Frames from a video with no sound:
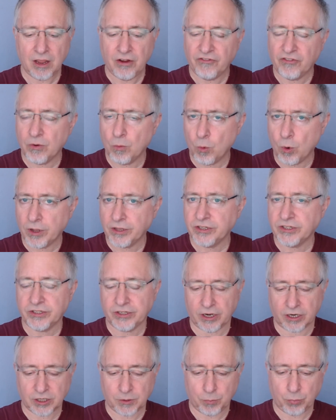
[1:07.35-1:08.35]
From one
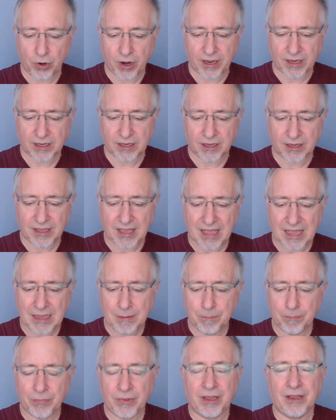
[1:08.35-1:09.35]
such break
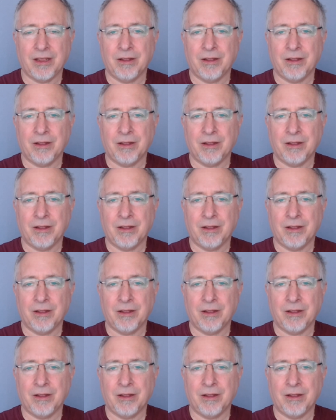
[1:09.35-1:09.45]
came